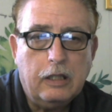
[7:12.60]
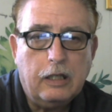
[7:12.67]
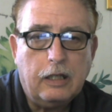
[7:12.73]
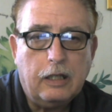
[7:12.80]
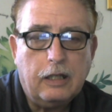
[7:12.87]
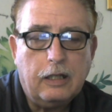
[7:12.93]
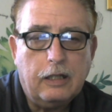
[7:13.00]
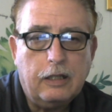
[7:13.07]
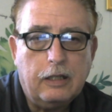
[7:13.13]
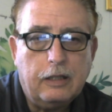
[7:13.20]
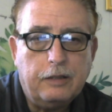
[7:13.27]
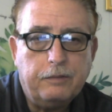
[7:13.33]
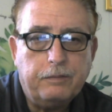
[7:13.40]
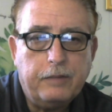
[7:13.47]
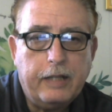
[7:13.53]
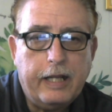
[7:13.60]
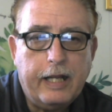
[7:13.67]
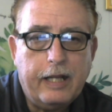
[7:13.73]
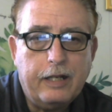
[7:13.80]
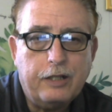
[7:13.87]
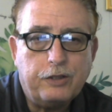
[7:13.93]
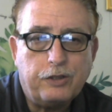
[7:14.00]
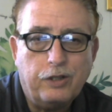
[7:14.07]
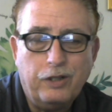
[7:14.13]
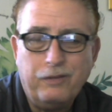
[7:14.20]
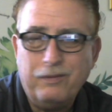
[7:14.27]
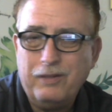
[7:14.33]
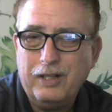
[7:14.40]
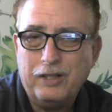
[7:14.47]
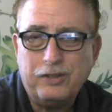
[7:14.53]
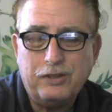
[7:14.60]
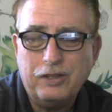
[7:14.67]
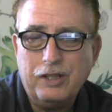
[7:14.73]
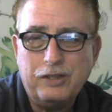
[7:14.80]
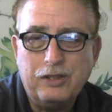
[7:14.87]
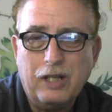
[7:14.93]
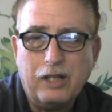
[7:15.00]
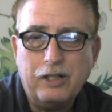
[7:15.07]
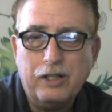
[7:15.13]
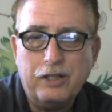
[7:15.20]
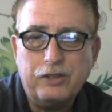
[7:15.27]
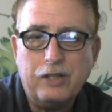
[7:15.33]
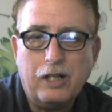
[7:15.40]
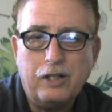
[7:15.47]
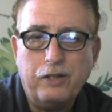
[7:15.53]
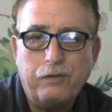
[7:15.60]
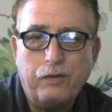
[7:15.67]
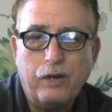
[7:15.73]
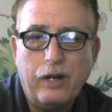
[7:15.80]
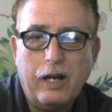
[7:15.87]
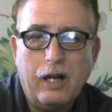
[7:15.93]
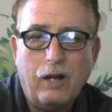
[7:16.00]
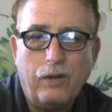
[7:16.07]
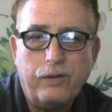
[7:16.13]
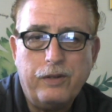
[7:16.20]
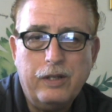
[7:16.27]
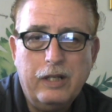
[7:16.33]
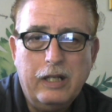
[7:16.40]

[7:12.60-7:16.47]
and it's good. It's not good. It's not good for your health.